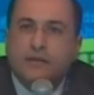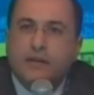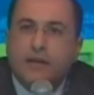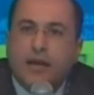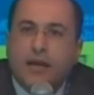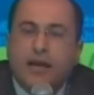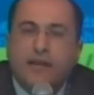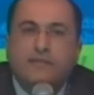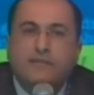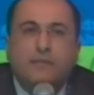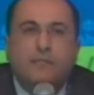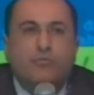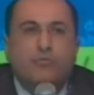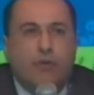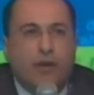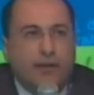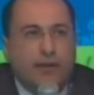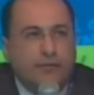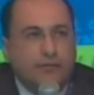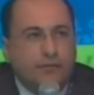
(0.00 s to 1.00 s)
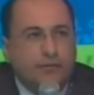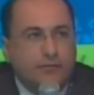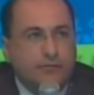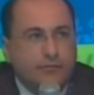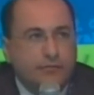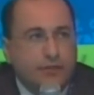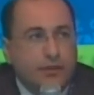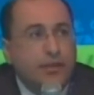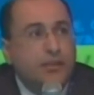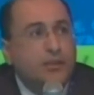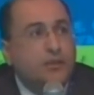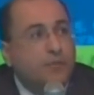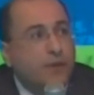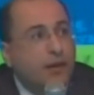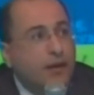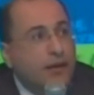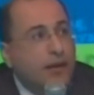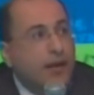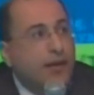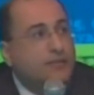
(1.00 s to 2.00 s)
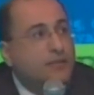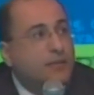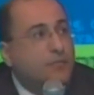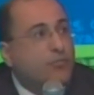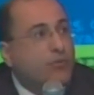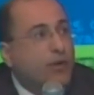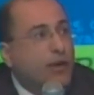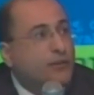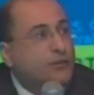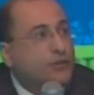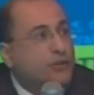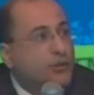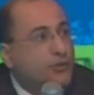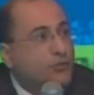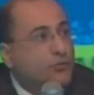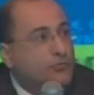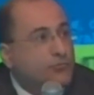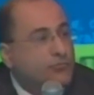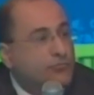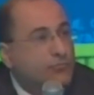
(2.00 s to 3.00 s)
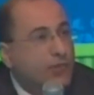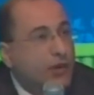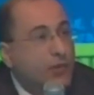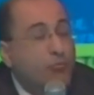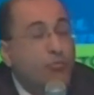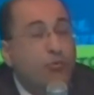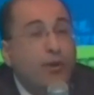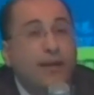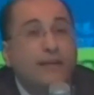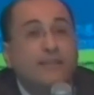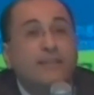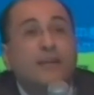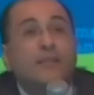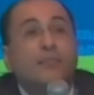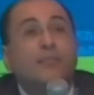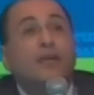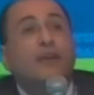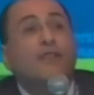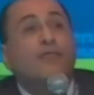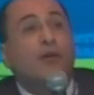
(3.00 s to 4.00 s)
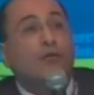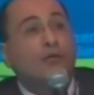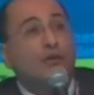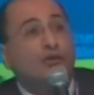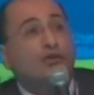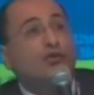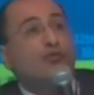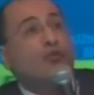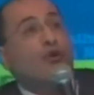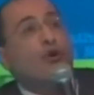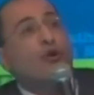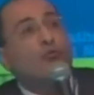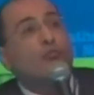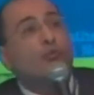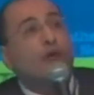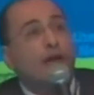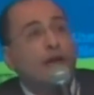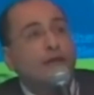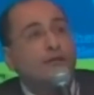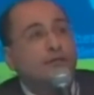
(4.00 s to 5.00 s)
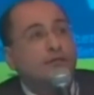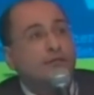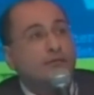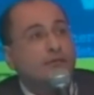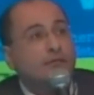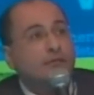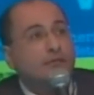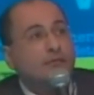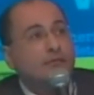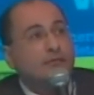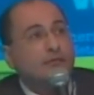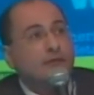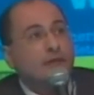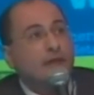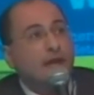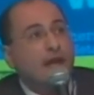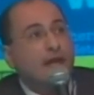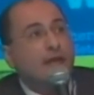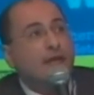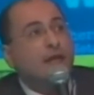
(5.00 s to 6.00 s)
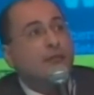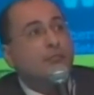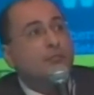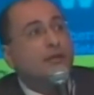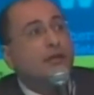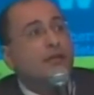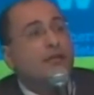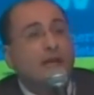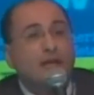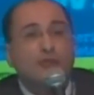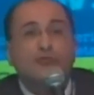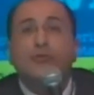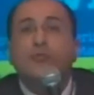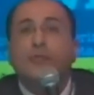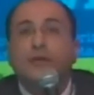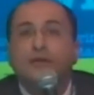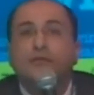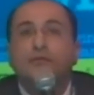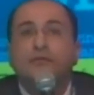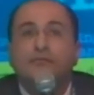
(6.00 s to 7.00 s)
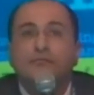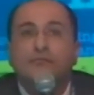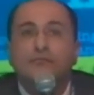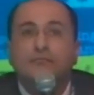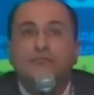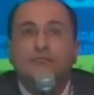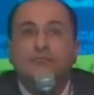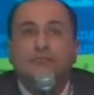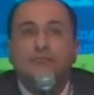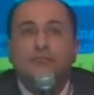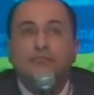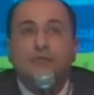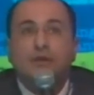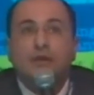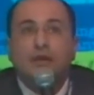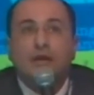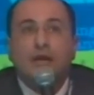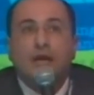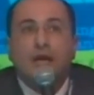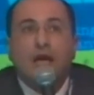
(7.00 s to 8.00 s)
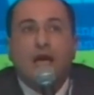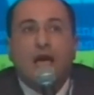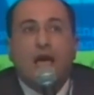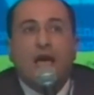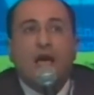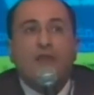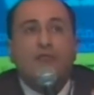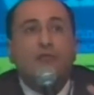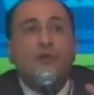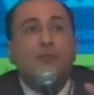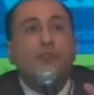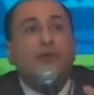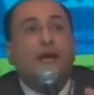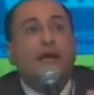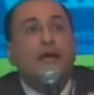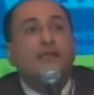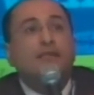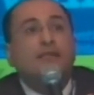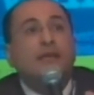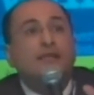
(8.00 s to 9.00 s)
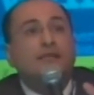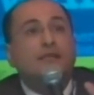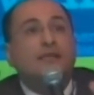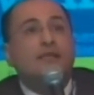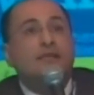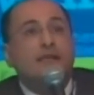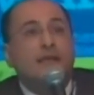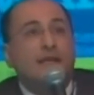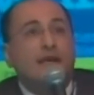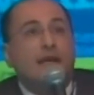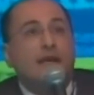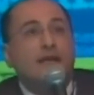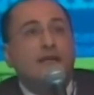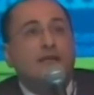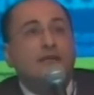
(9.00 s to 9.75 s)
has a brand. Israel has a brand too. A brand can be a very strong brand and can be a detriment. Every place has a DNA,